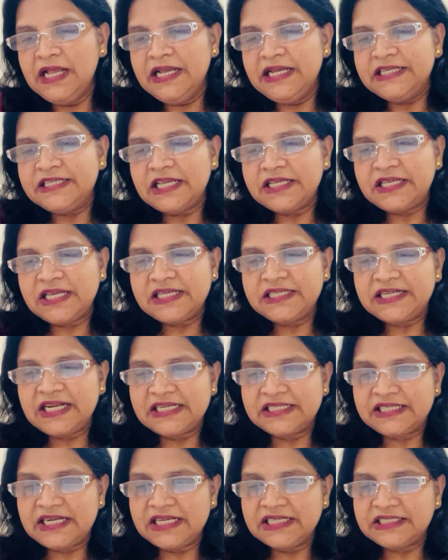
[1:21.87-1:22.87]
such as
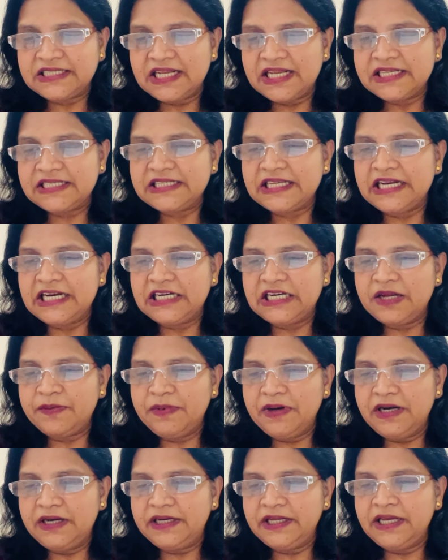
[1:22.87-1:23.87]
restlessness,
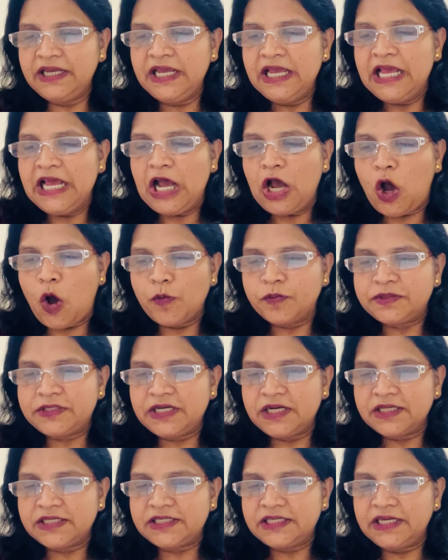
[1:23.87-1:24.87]
irritability,
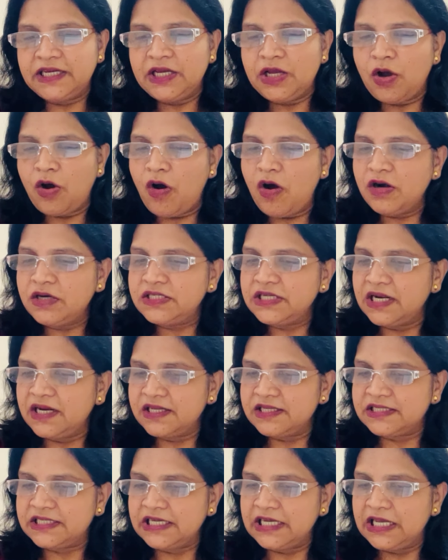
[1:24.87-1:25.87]
obstinacy or
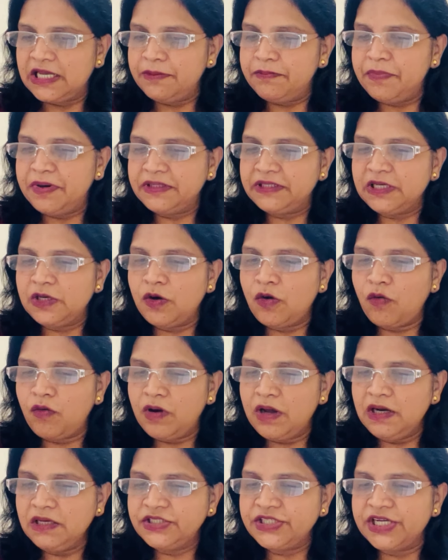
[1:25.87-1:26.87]
jealousy, but the
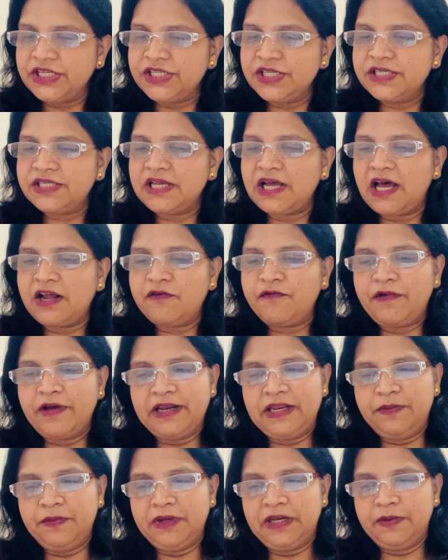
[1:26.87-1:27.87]
local changes are
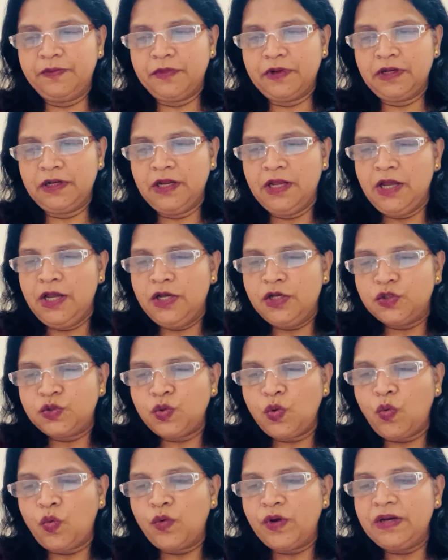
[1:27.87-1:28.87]
very minimal.
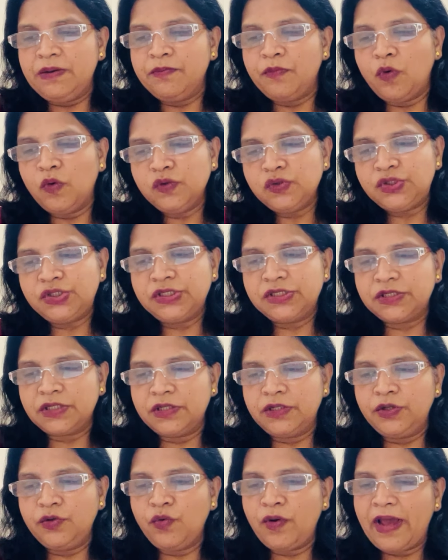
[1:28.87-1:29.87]
So in most
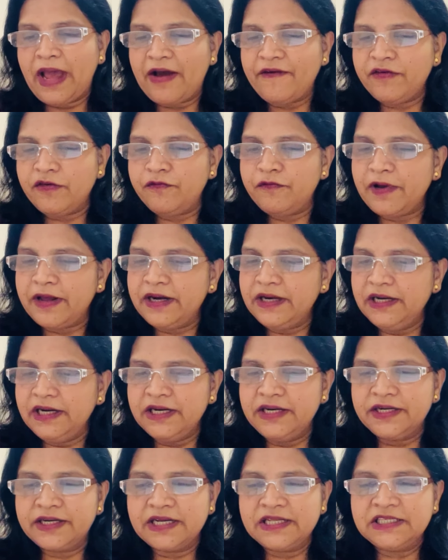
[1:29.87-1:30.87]
children you have a very
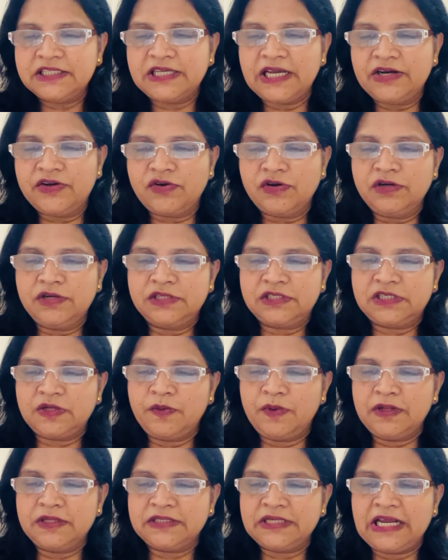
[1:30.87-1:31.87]
intense central
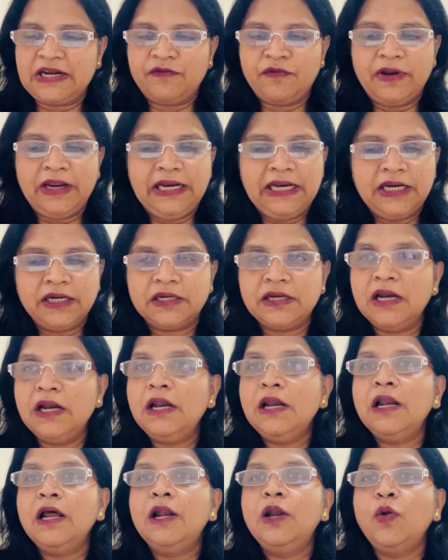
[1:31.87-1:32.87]
disturbance and very
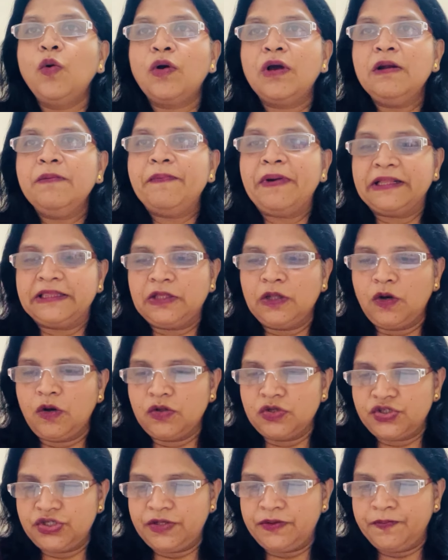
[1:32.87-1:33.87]
little local
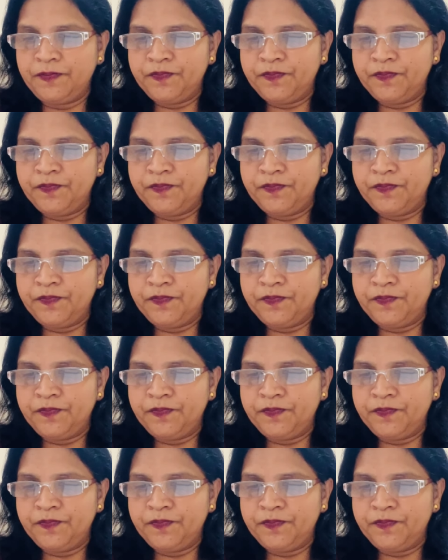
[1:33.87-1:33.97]
pathology.